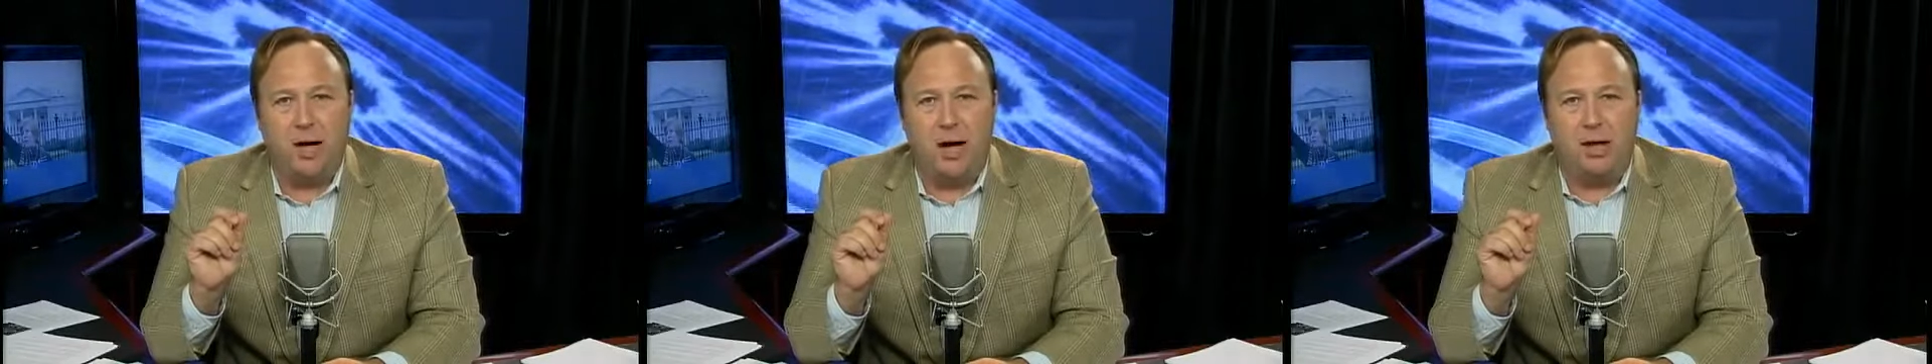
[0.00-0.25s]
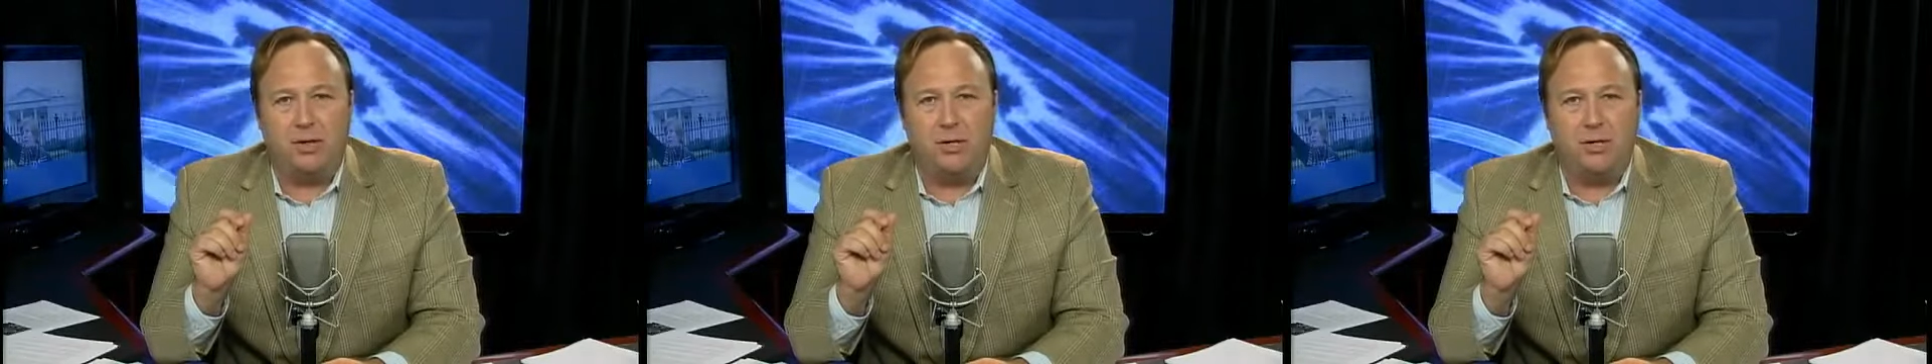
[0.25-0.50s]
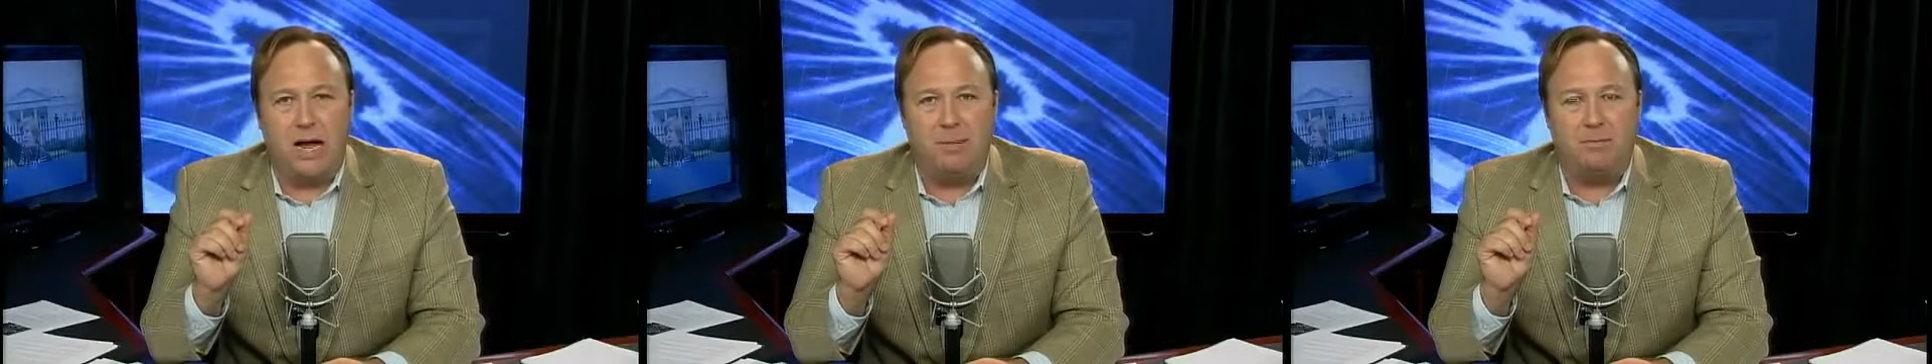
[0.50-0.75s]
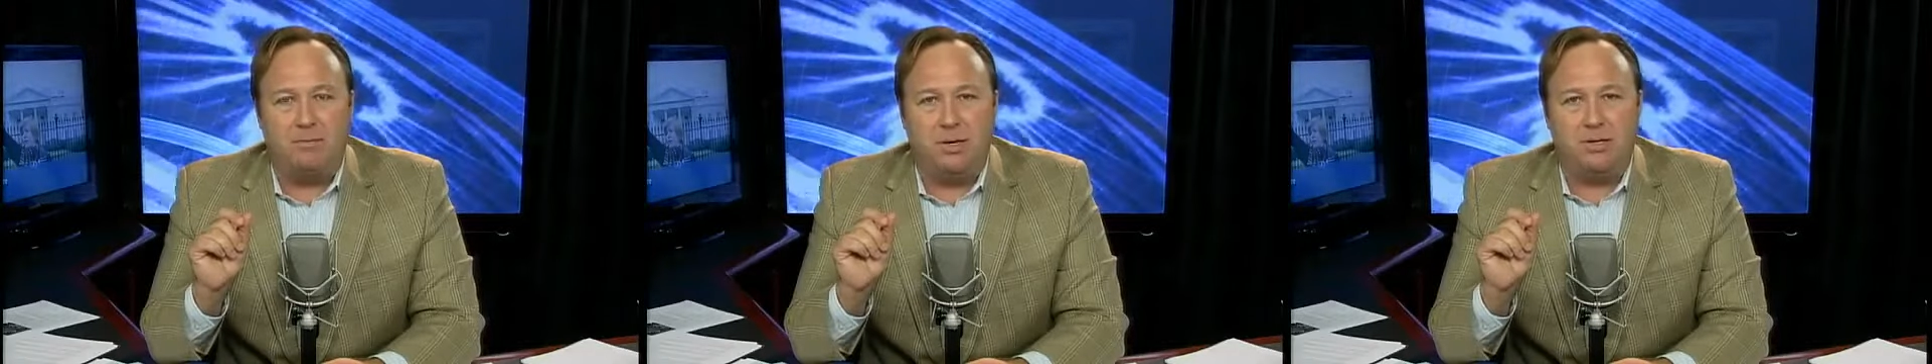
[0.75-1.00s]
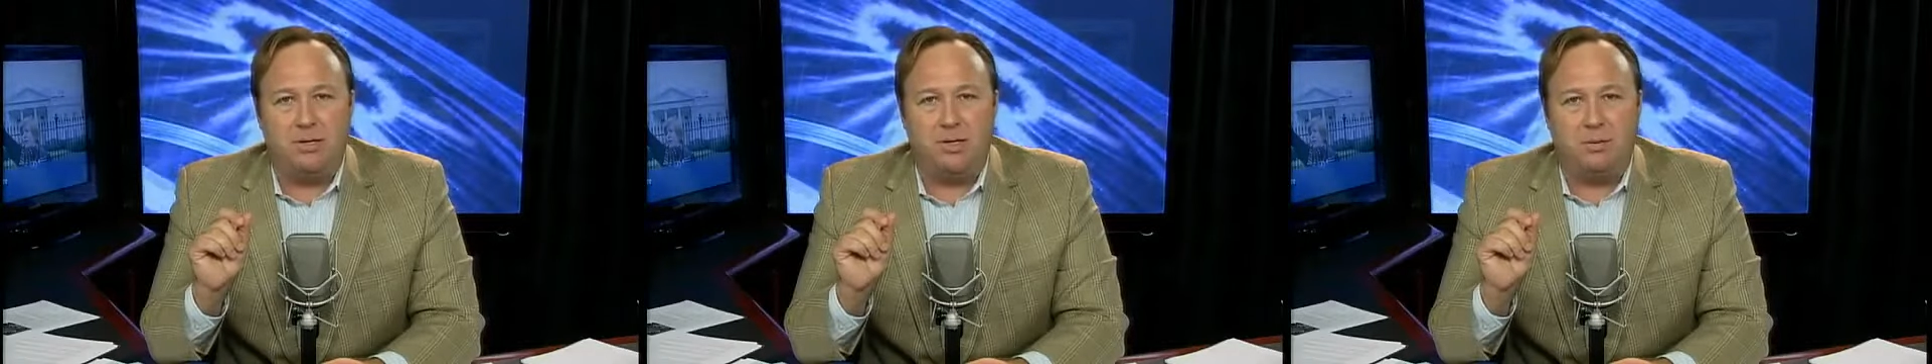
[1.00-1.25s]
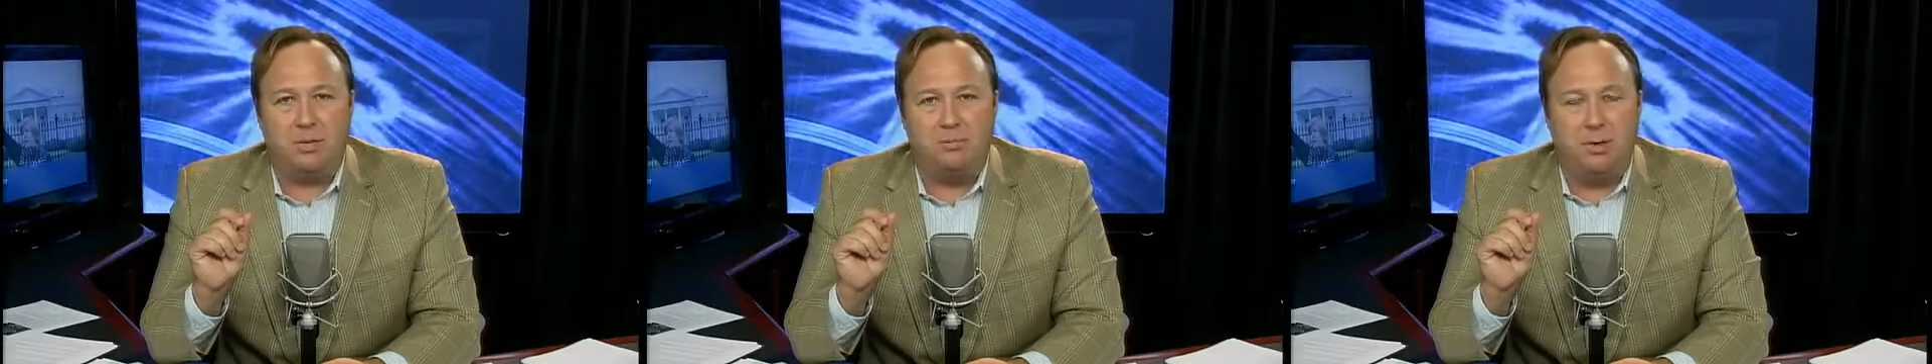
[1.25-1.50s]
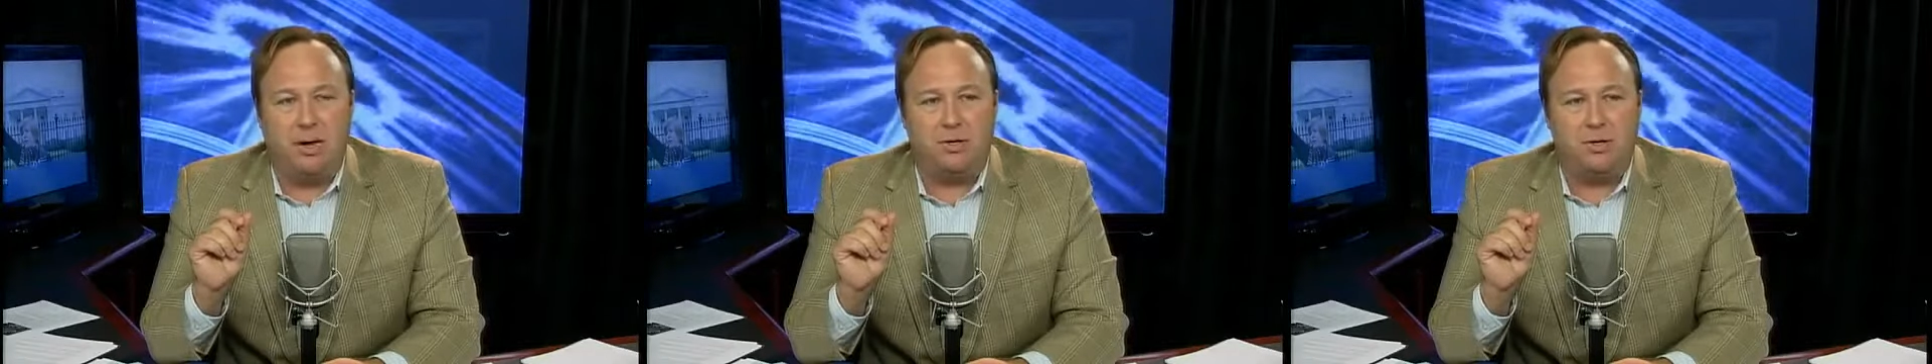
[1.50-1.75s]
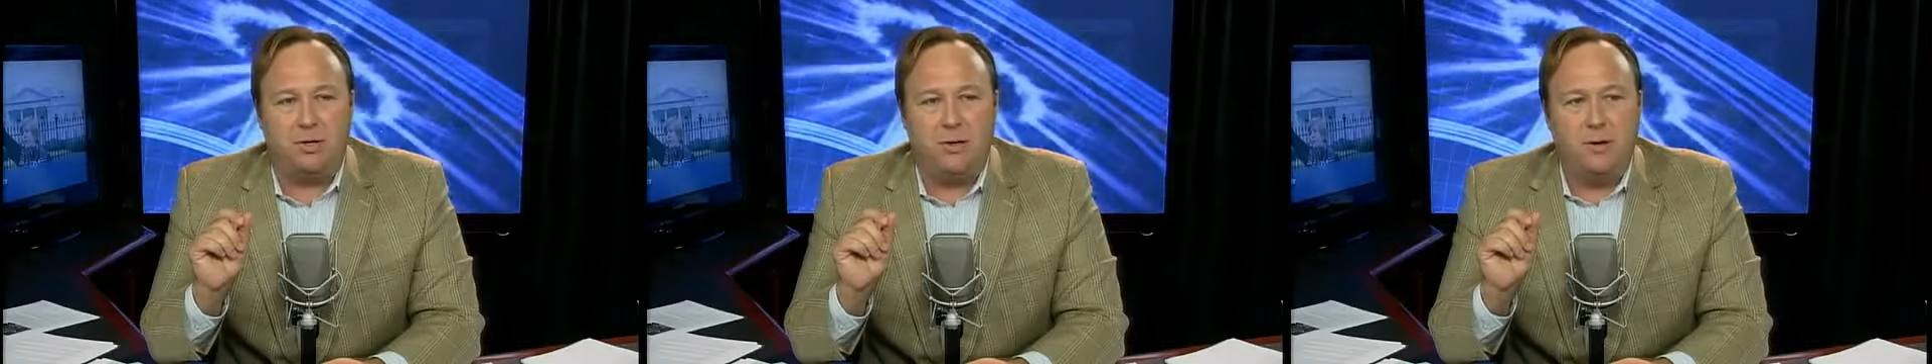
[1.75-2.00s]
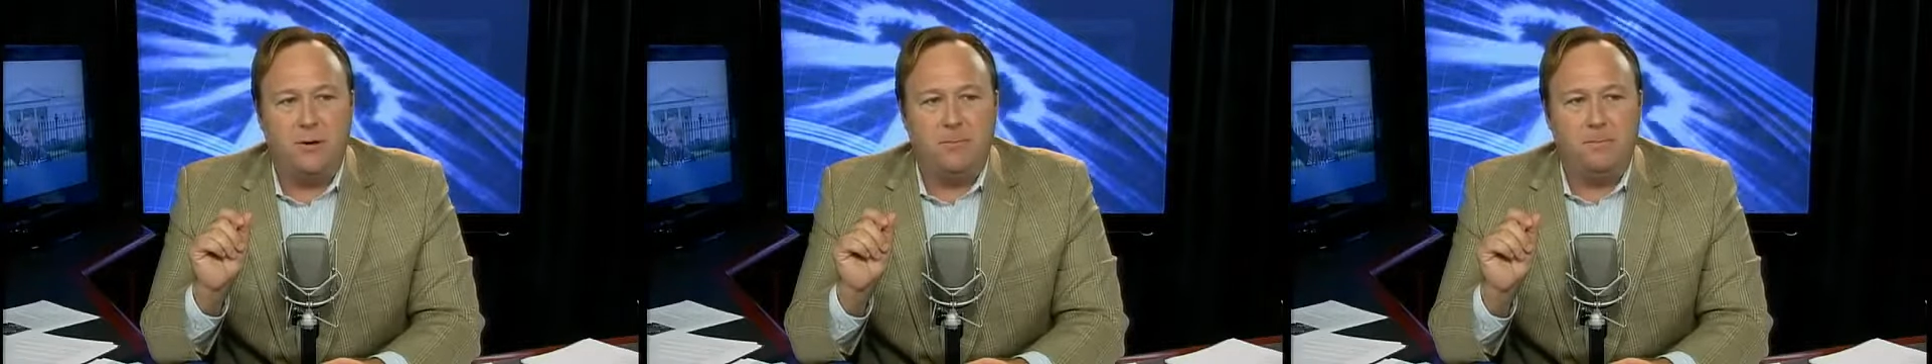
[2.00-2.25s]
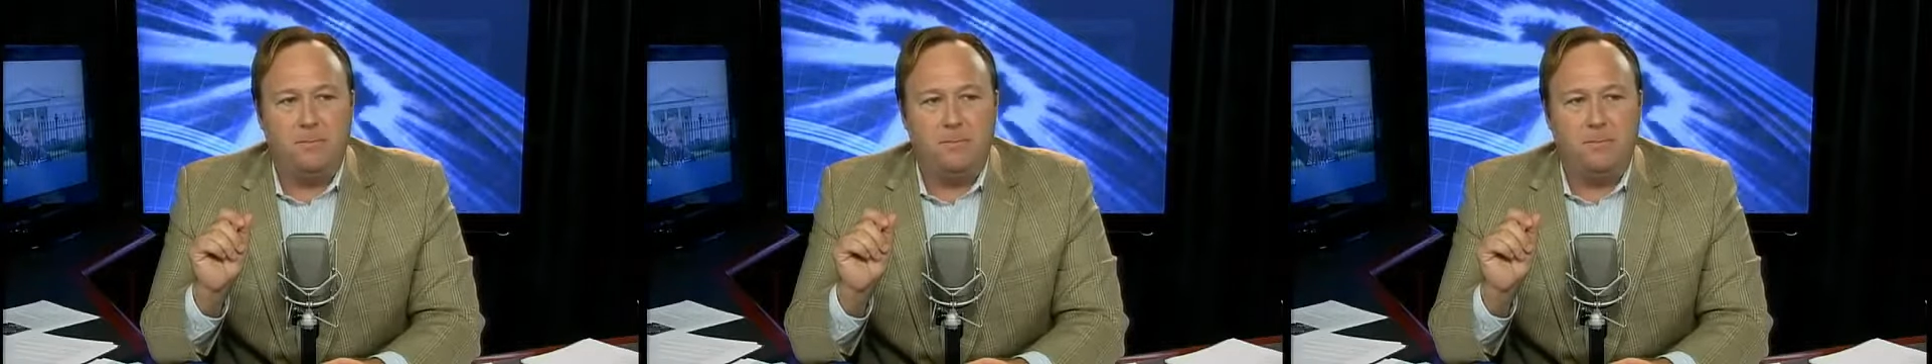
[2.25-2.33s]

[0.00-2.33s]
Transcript: college in the diamond business, some of the biggest,